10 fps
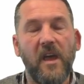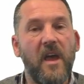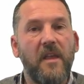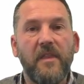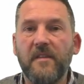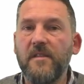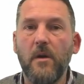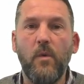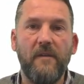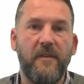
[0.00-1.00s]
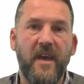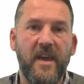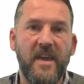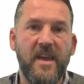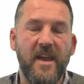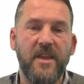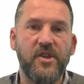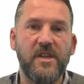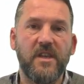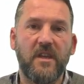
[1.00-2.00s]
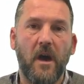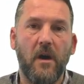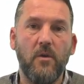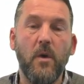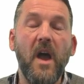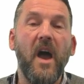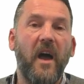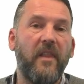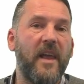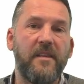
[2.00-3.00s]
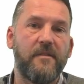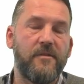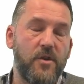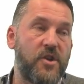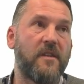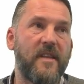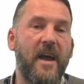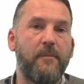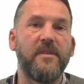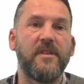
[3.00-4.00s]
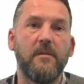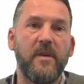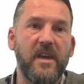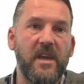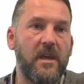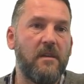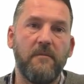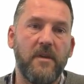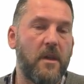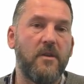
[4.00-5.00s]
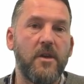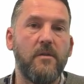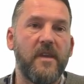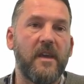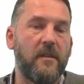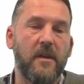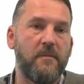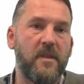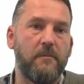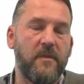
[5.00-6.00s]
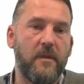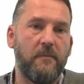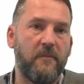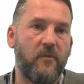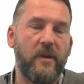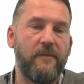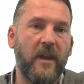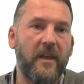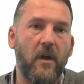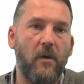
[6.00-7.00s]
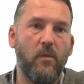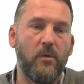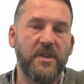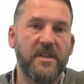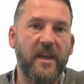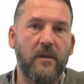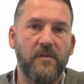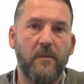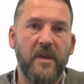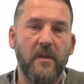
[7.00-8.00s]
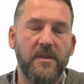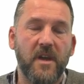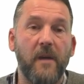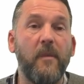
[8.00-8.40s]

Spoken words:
there's nowhere for that heat energy to go unless you just happen to be, you know, using the refilling the hot water tank or something at the time.